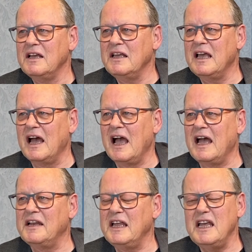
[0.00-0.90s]
Yeah,
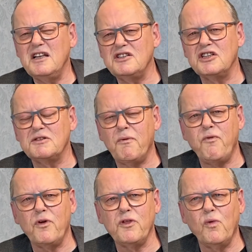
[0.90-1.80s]
and he just
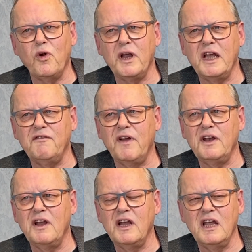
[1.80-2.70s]
before the war, he
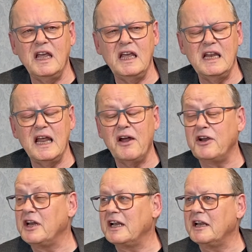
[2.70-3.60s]

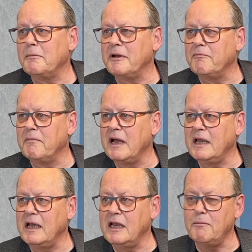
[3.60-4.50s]
inherited a little bit of
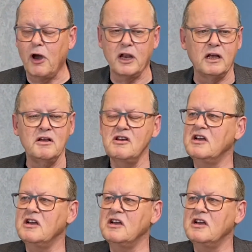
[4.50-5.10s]
money, and he bought a